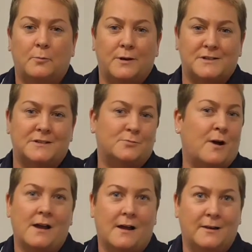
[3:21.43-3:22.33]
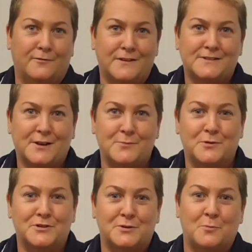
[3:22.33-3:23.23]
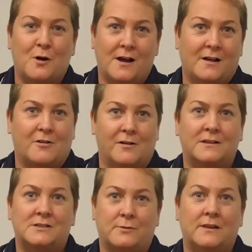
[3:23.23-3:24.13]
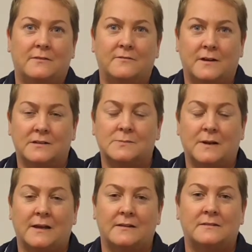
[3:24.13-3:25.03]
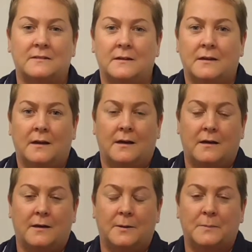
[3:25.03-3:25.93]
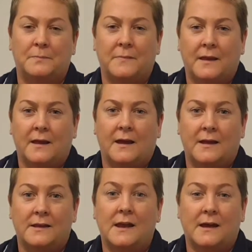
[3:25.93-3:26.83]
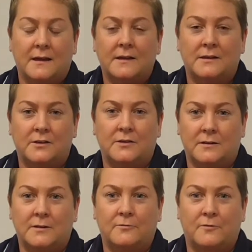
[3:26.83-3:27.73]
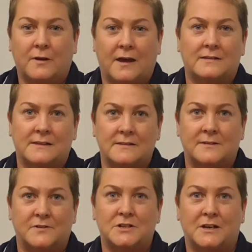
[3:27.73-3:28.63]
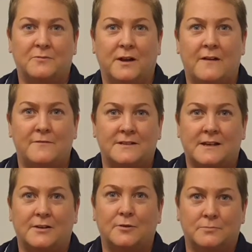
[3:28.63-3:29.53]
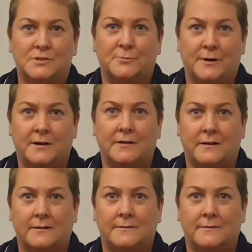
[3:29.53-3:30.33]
Which is why I love it so much and why I got into it in the first place. And yeah, you get a sense of achievement every day you come to work.